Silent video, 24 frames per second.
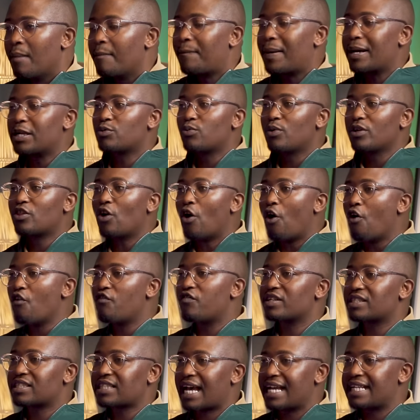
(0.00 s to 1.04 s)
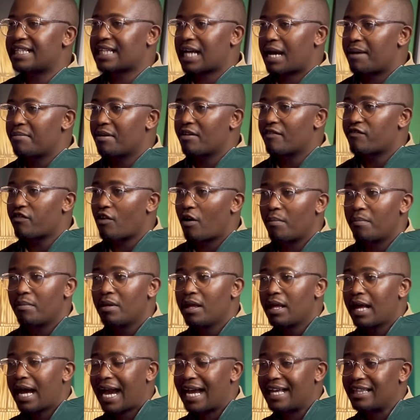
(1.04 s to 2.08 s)
but with oversight coming from
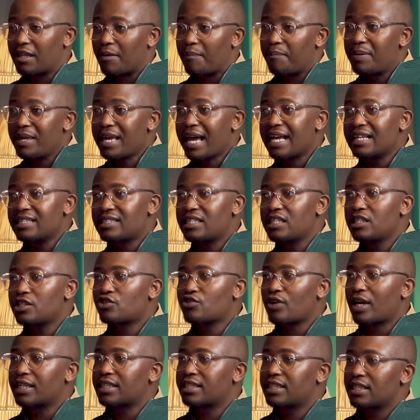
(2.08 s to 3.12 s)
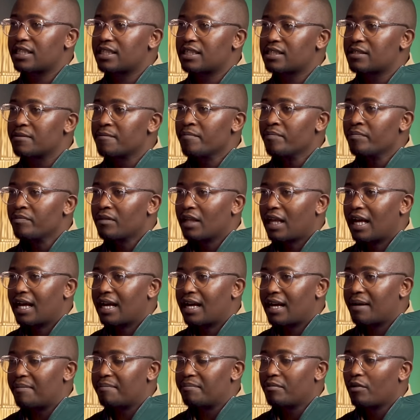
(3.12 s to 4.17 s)
either PIC structures
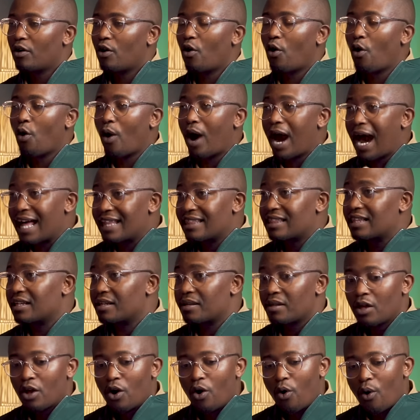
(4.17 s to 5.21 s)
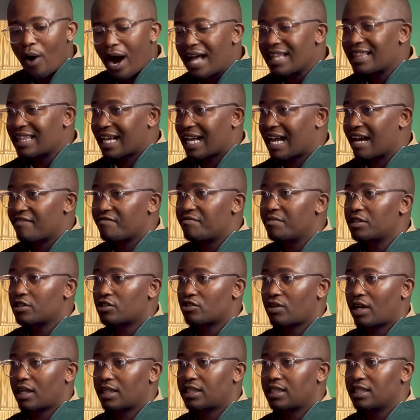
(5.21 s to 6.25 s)
or other government
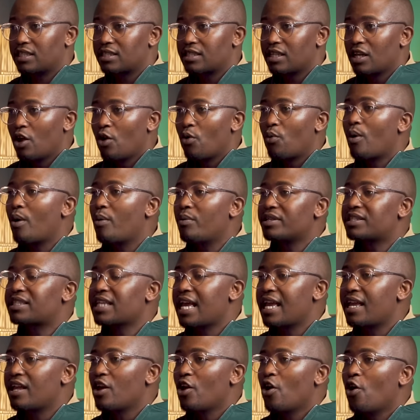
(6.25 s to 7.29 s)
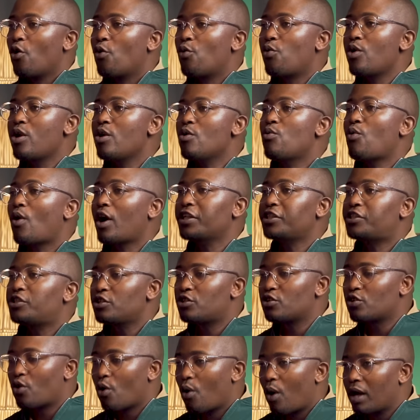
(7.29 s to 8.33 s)
structures, where we say, we want you
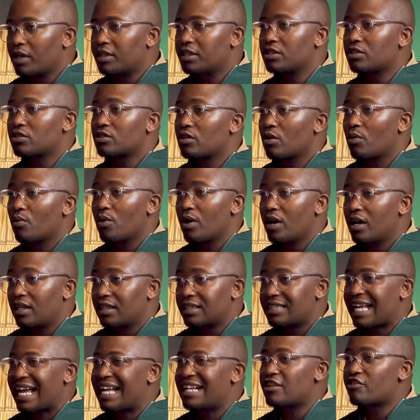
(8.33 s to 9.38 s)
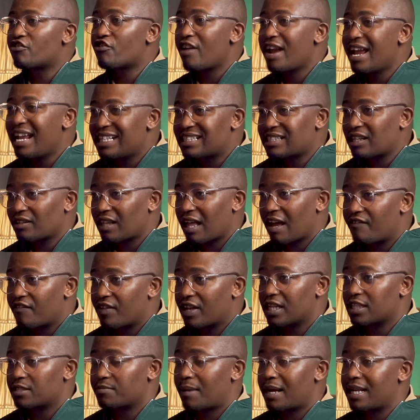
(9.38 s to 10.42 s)
to go out into the world and trade South
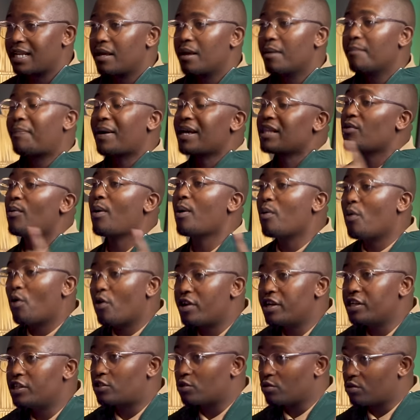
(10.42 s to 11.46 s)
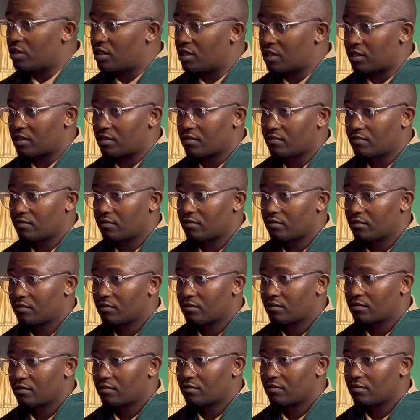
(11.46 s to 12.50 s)
Africa's money. By the way, we already do this.
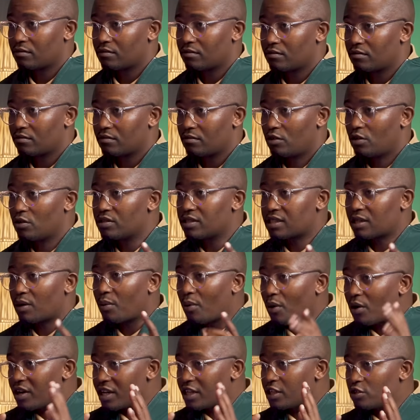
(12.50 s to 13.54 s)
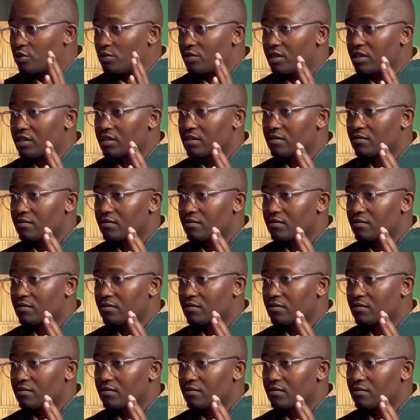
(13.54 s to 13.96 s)
Lungelo, we already do this.